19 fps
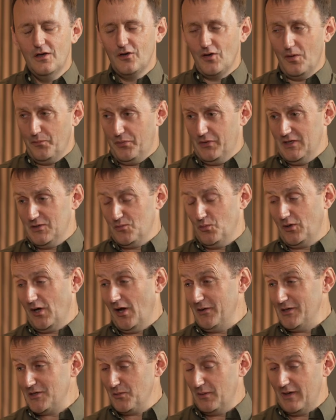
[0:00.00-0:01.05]
companies will go
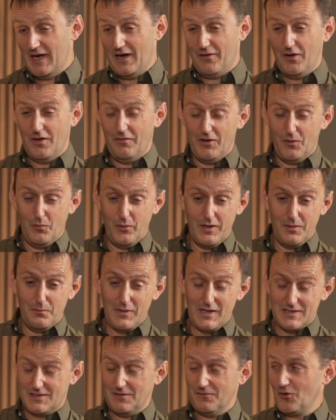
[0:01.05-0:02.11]
into an area, they'll win a
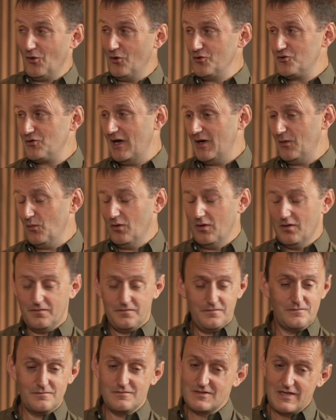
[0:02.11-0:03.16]
massive contract
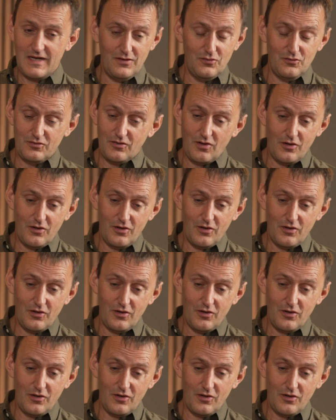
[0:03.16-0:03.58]
worth tens,